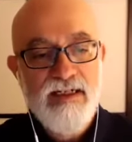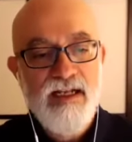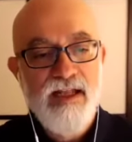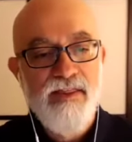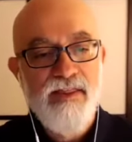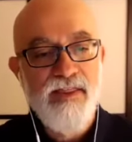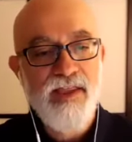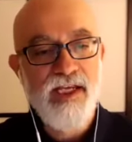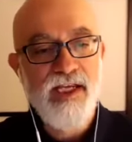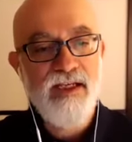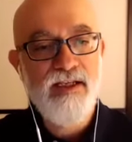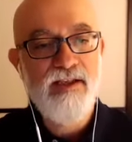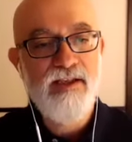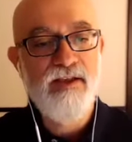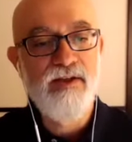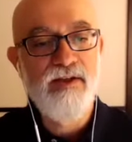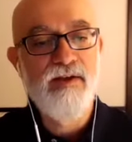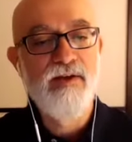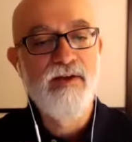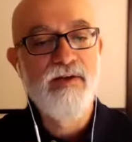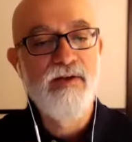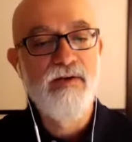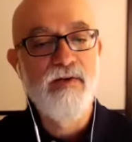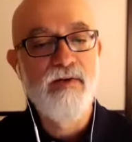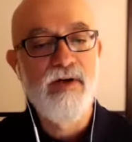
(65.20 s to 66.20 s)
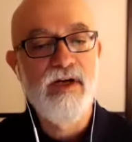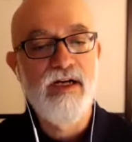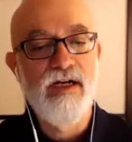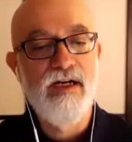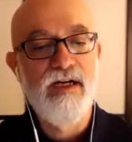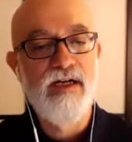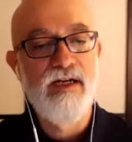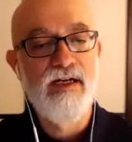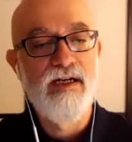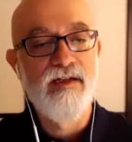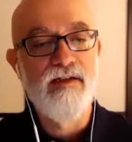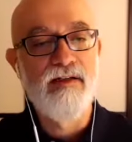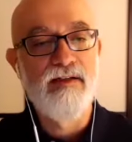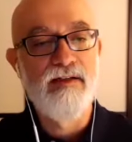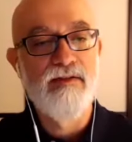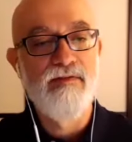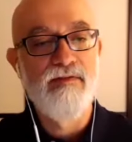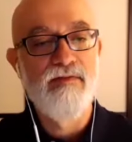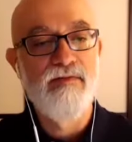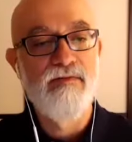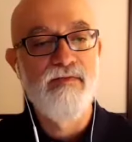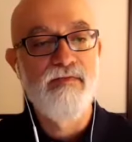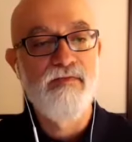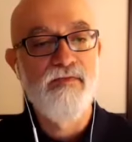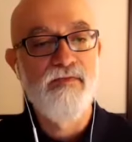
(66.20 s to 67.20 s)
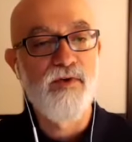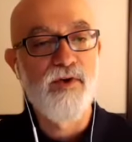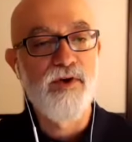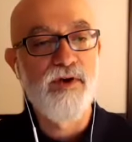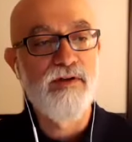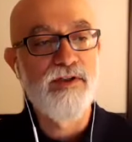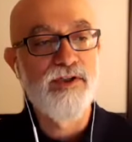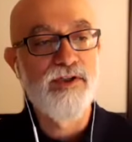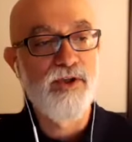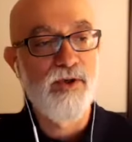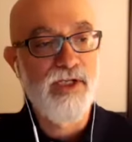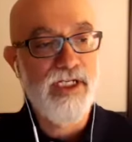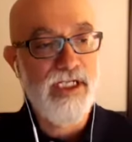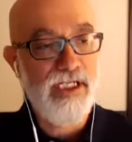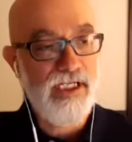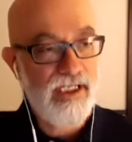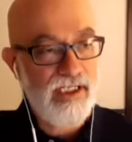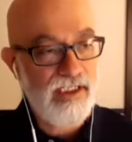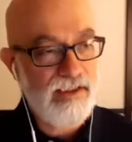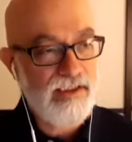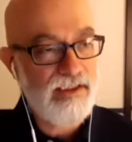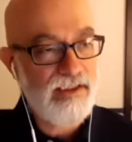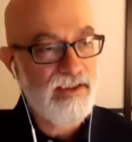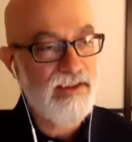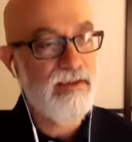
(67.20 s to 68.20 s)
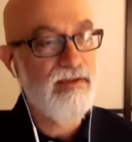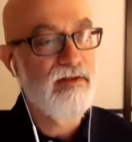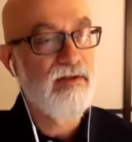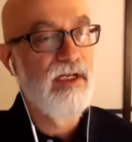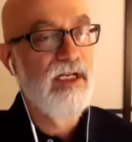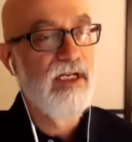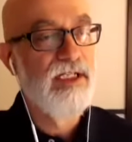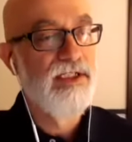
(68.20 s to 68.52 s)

Thank you uh, for joining us.